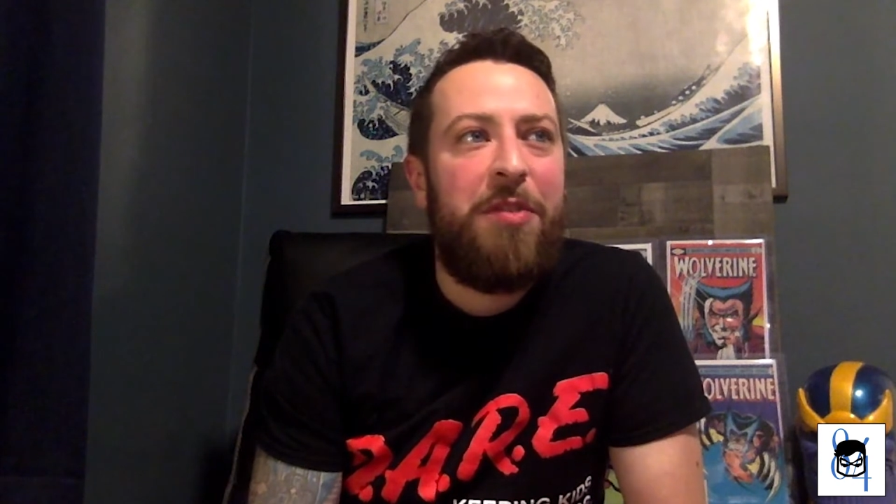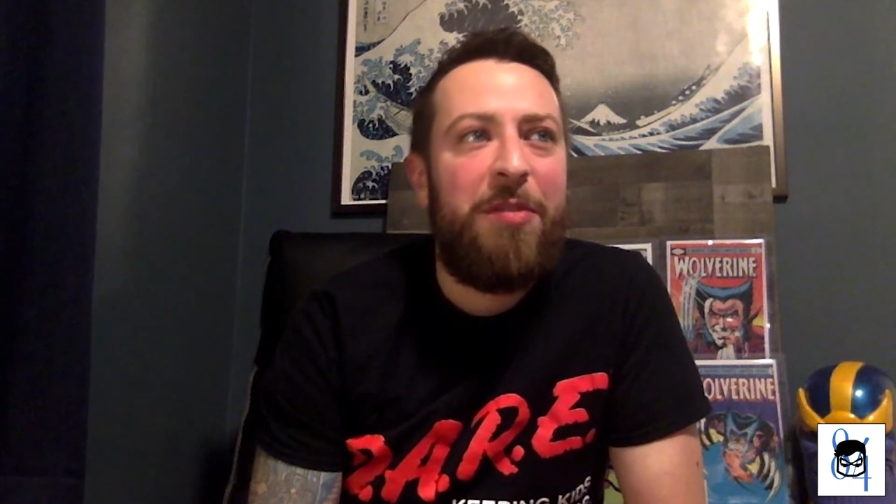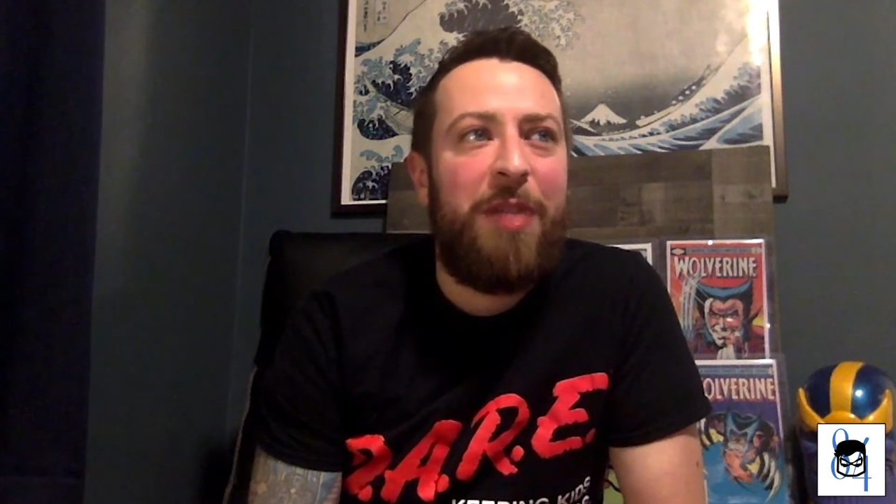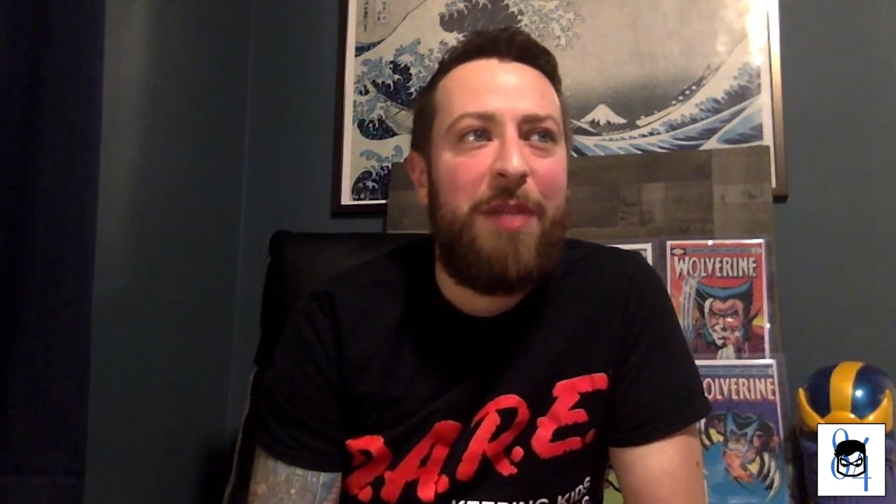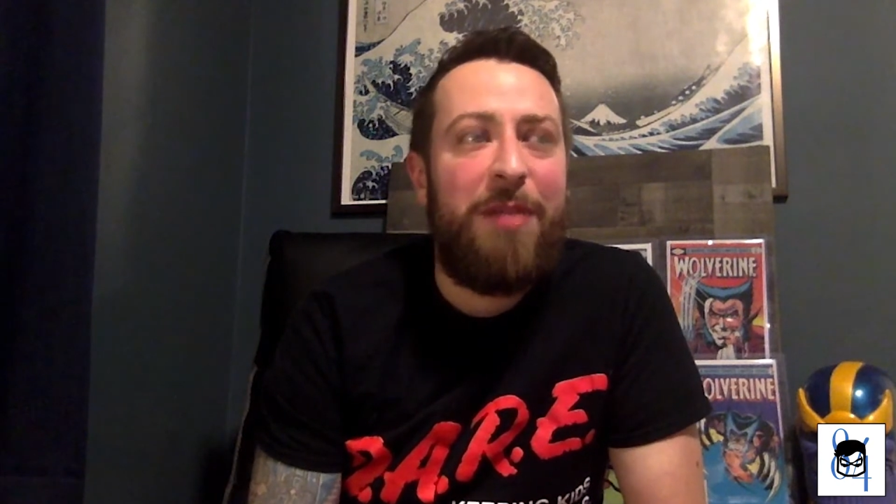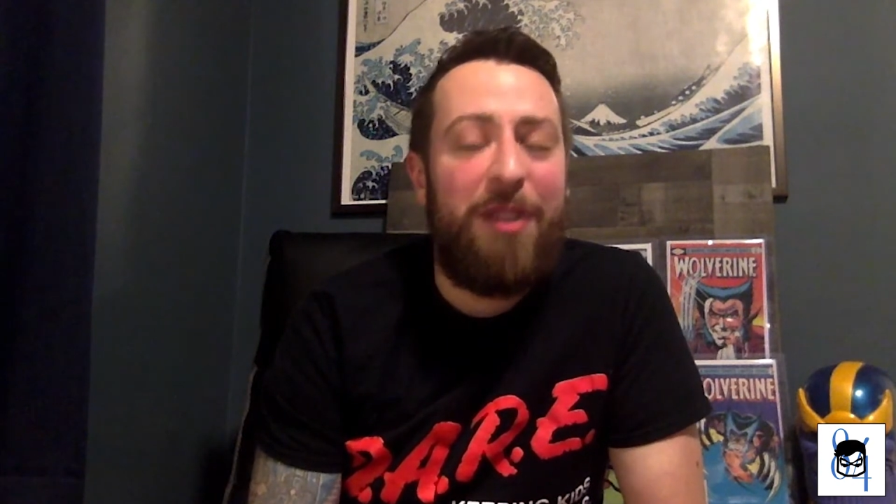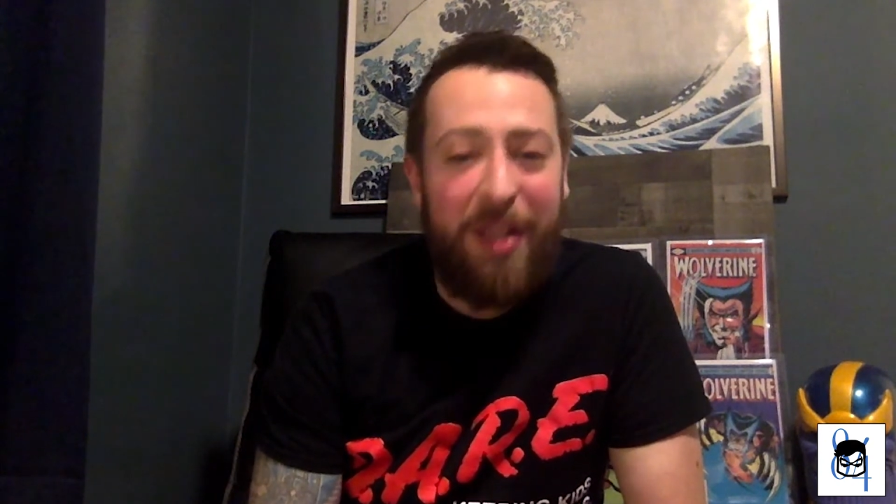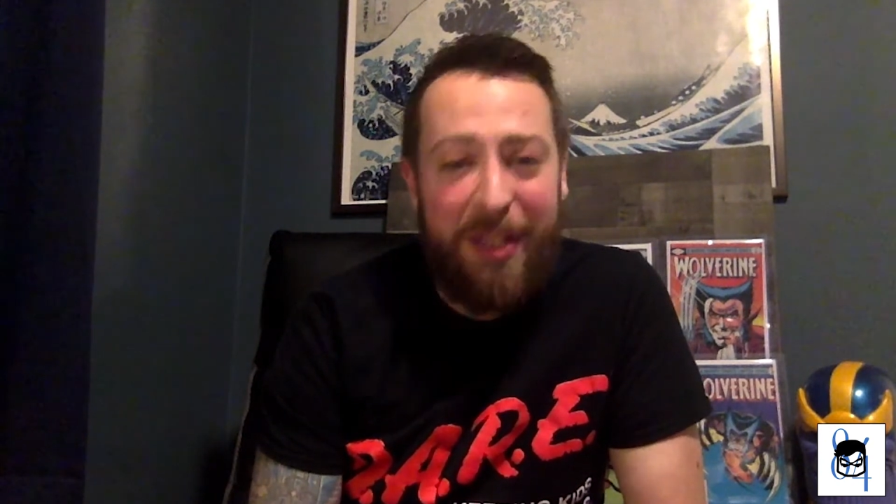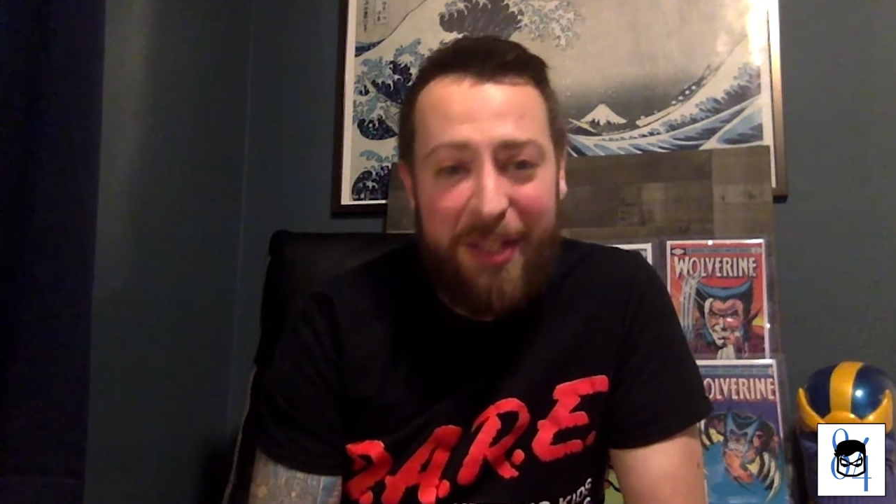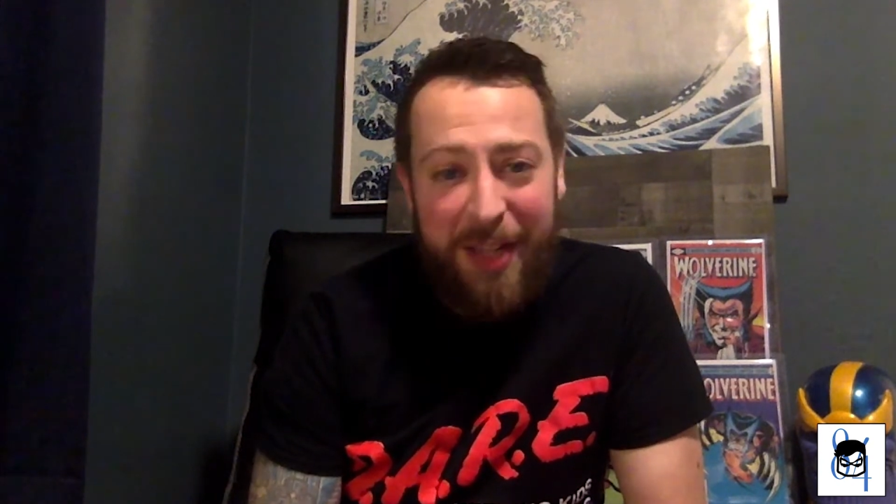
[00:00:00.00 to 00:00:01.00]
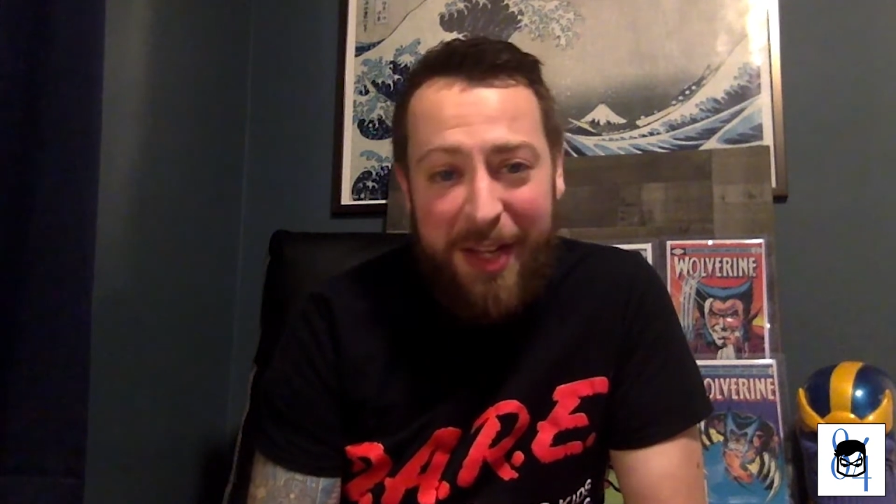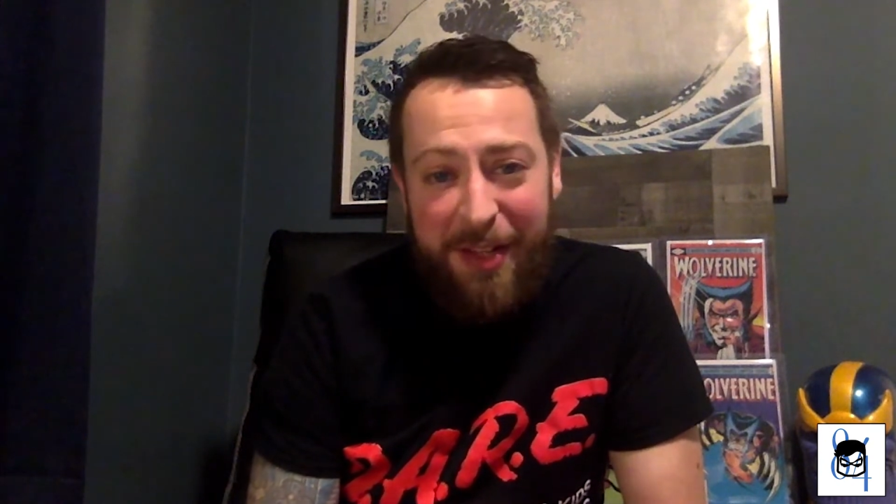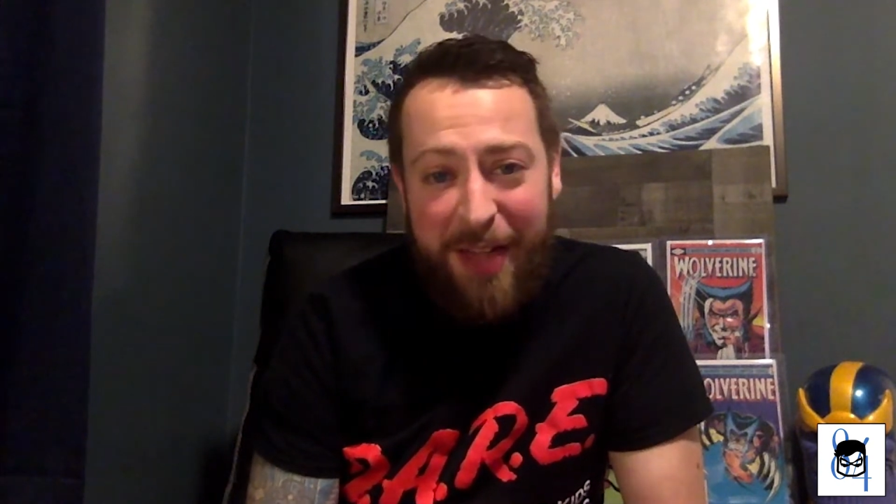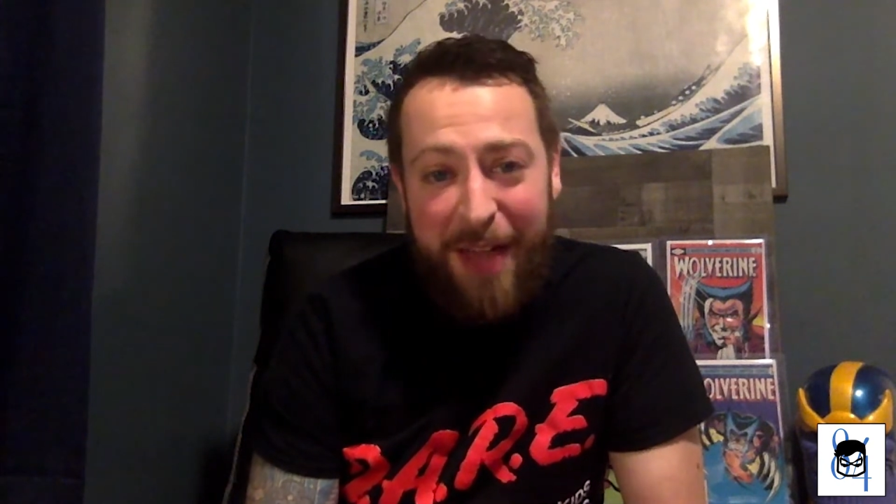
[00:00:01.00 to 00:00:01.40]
Sometimes I'll kind of